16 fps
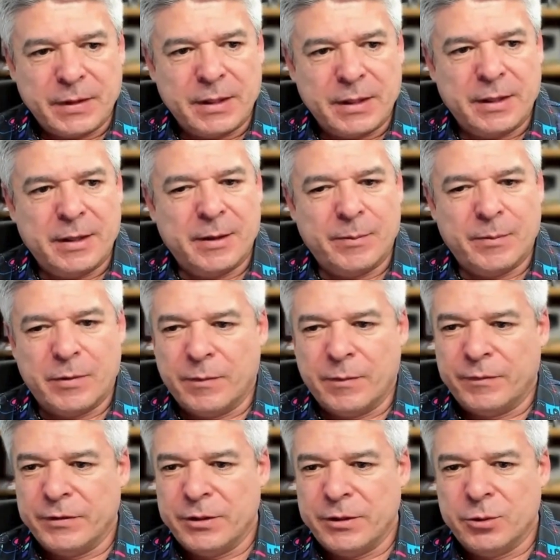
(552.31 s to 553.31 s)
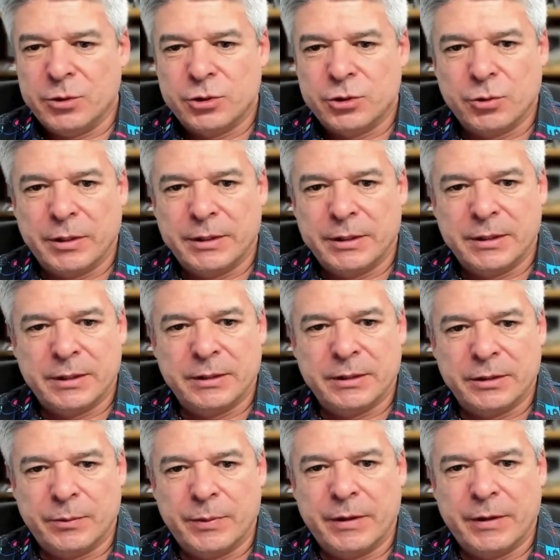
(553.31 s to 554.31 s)
Hopefully you enjoyed the
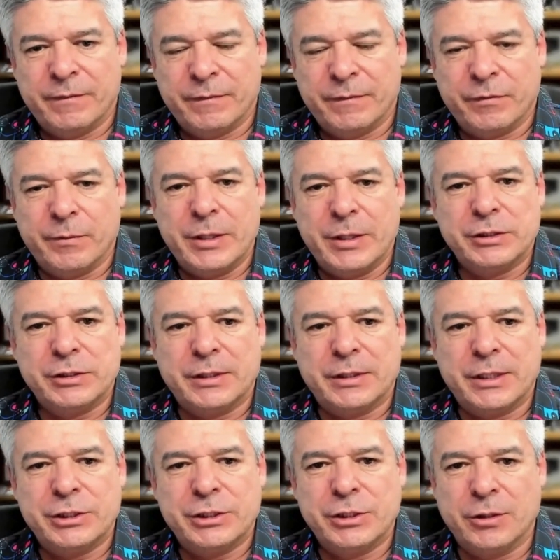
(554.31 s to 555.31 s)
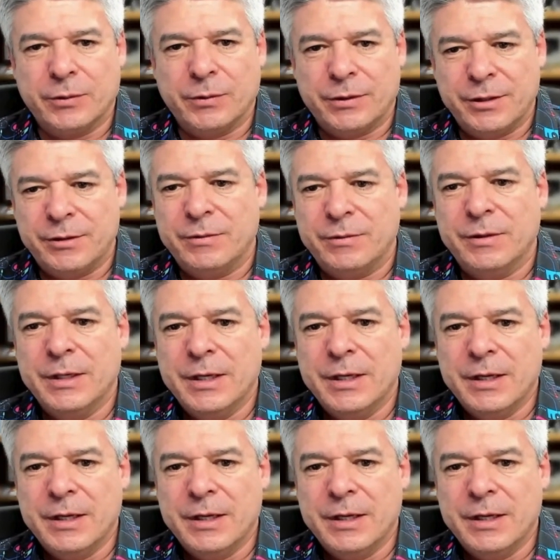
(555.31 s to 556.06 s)
little bit of information that I shared with you.